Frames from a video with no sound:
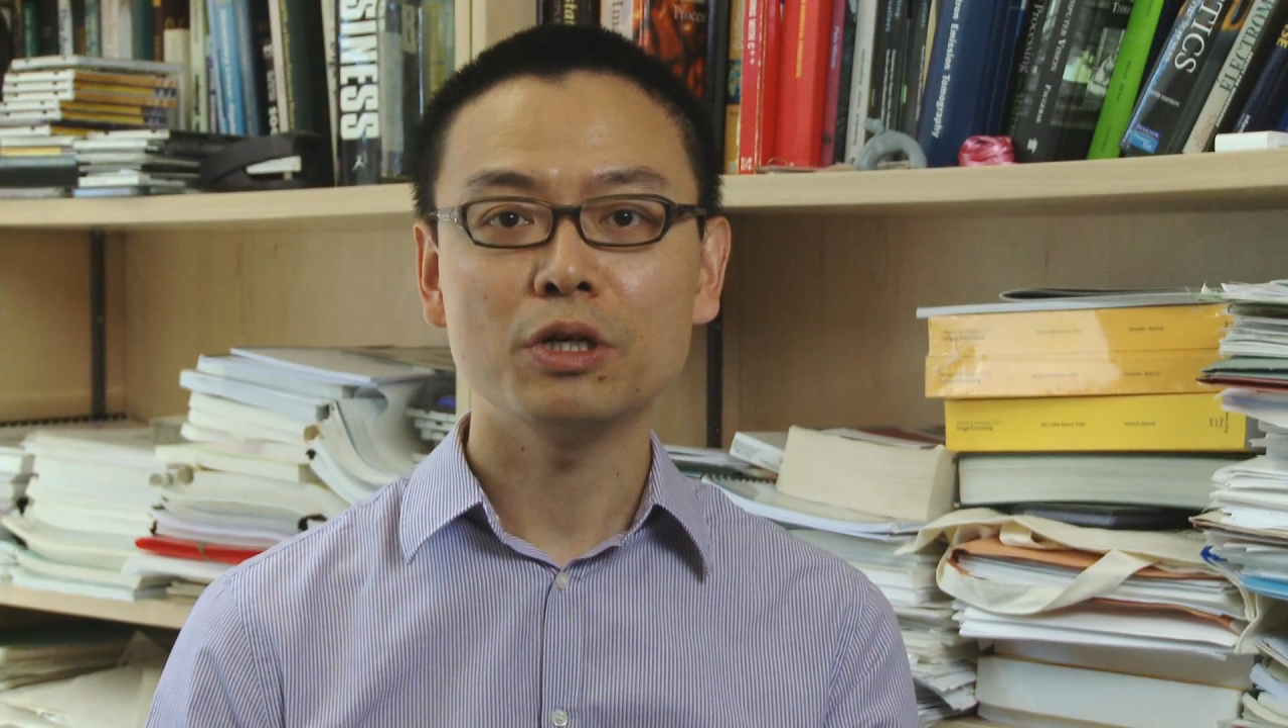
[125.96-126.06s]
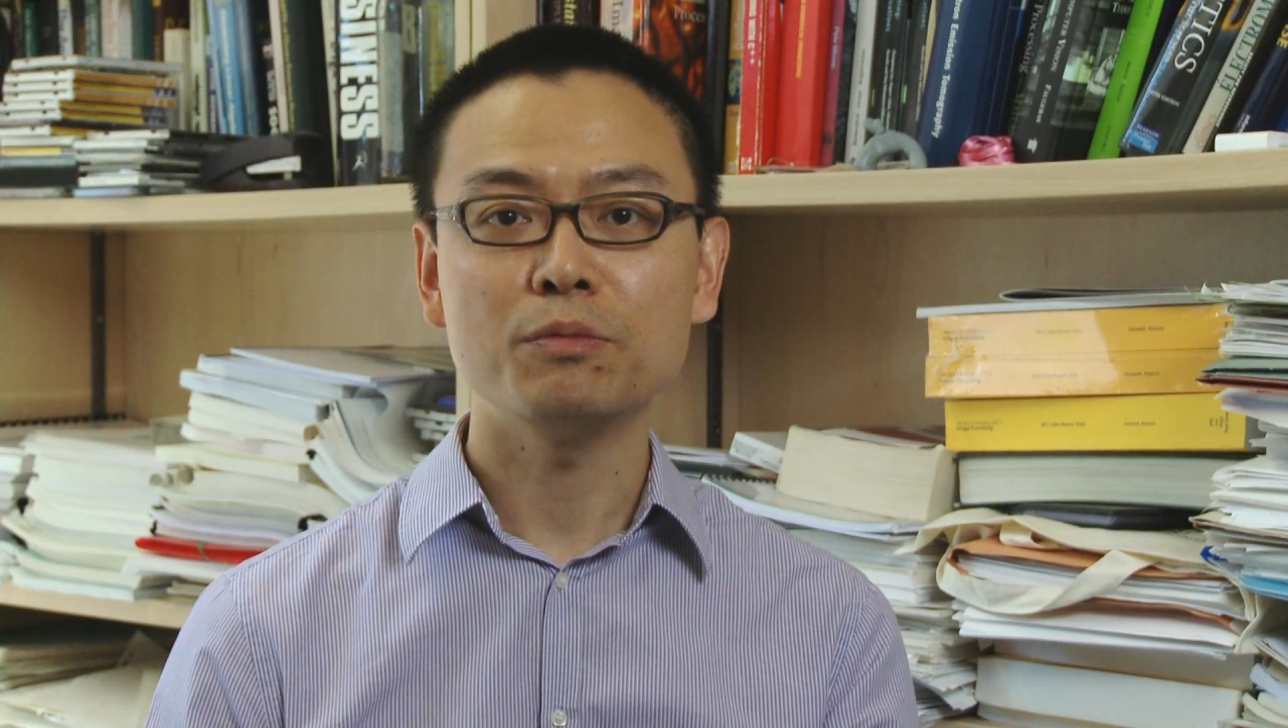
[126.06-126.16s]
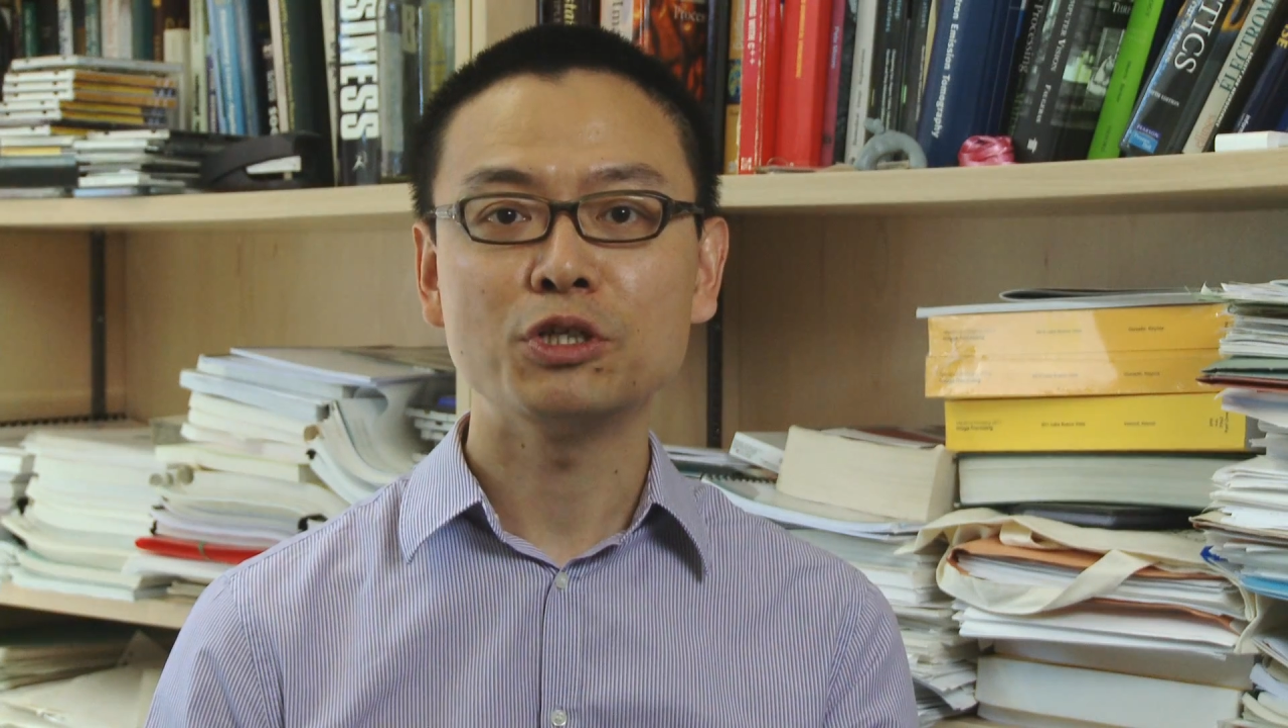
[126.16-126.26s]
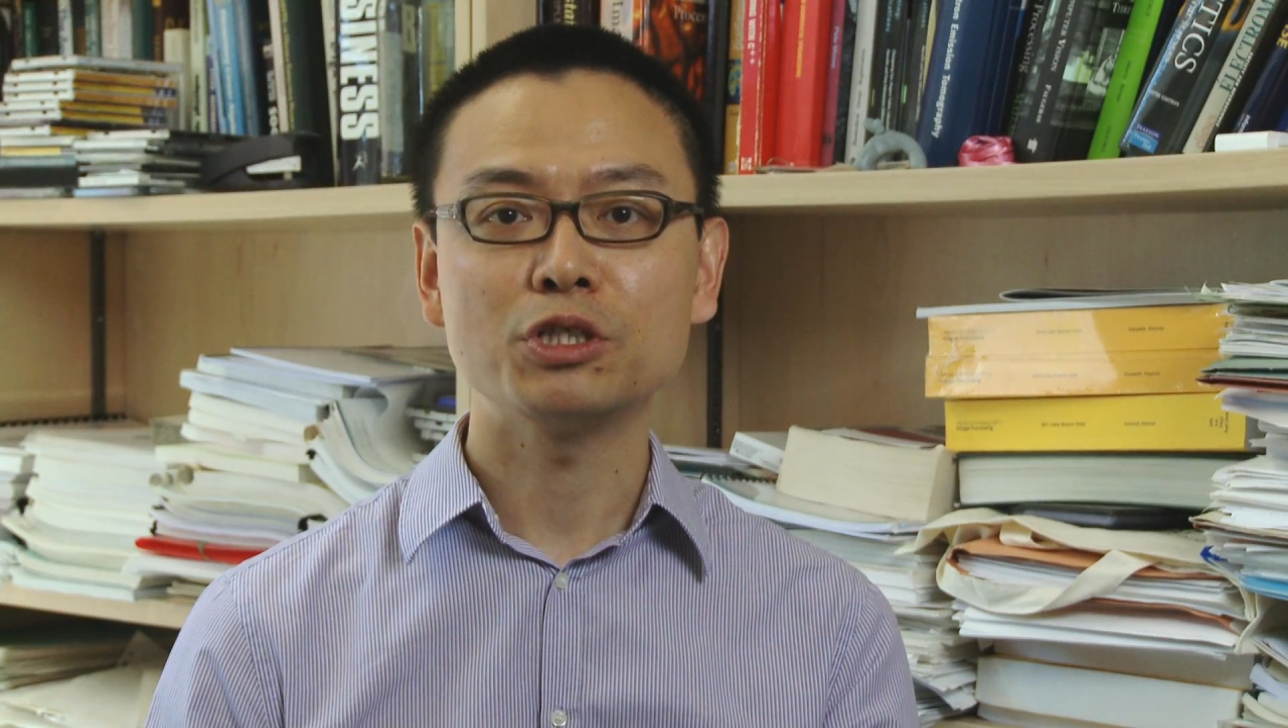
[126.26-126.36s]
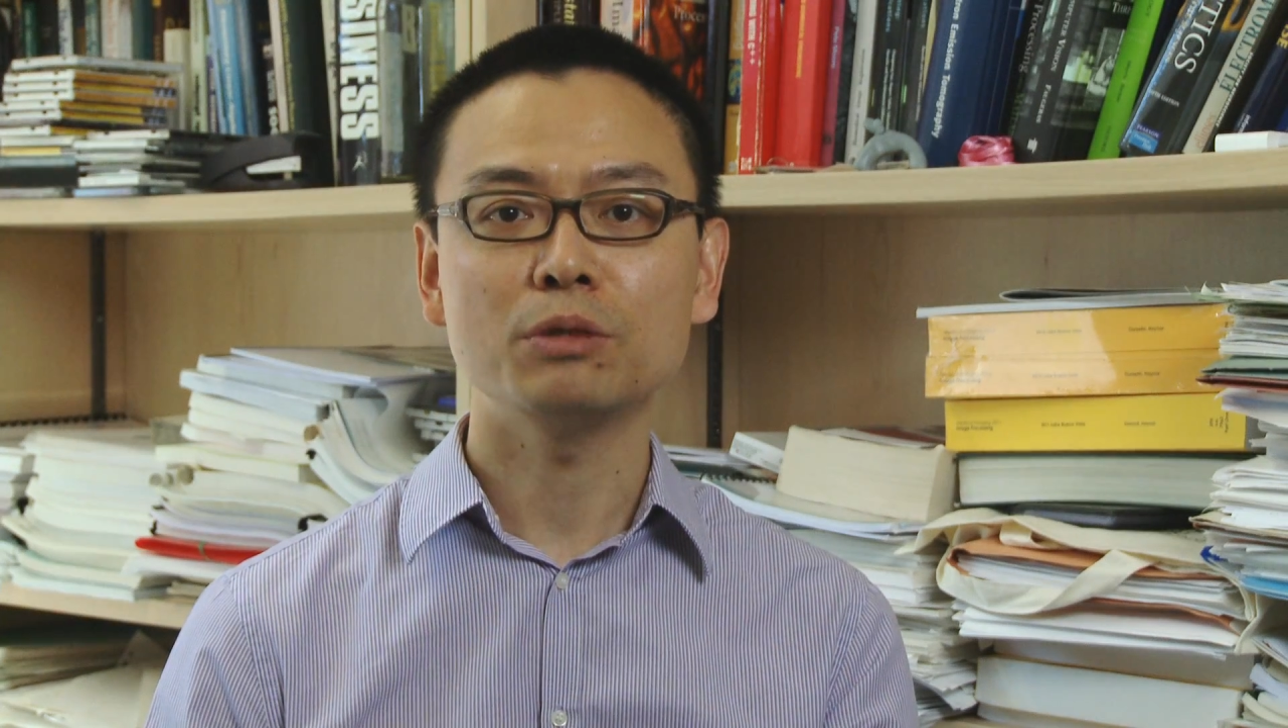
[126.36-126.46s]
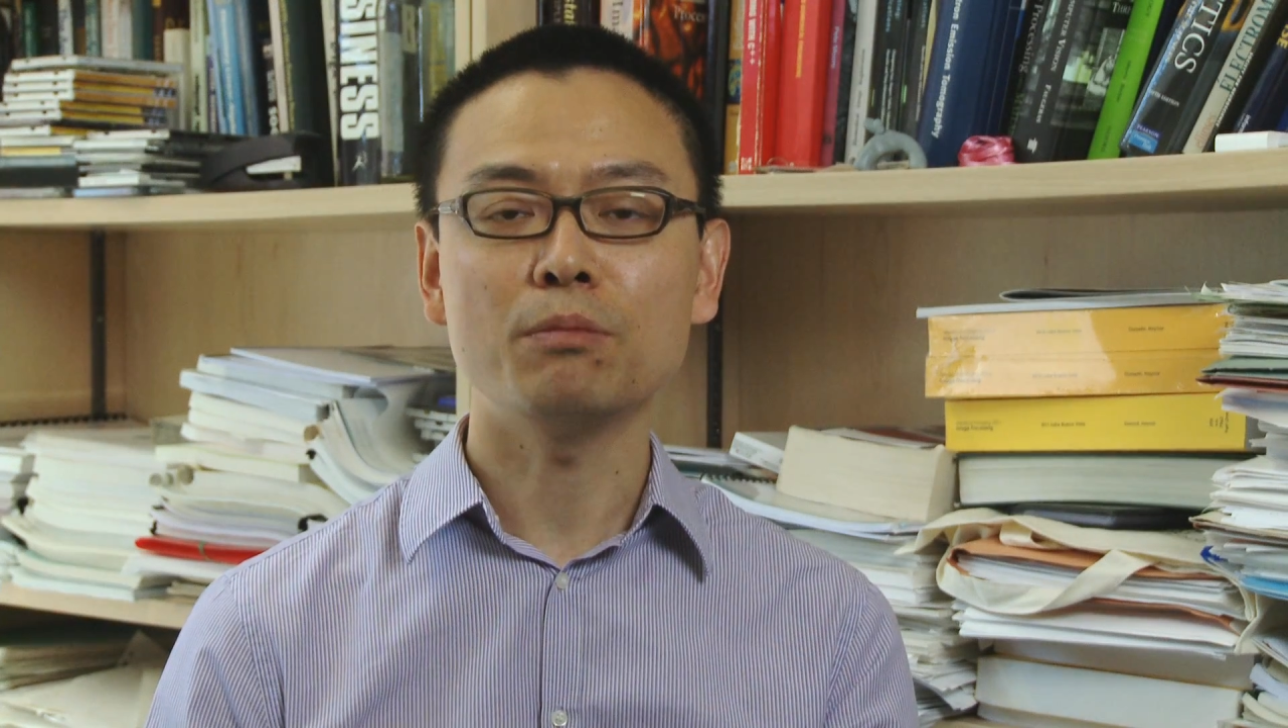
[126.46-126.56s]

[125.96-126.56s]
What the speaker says: imaging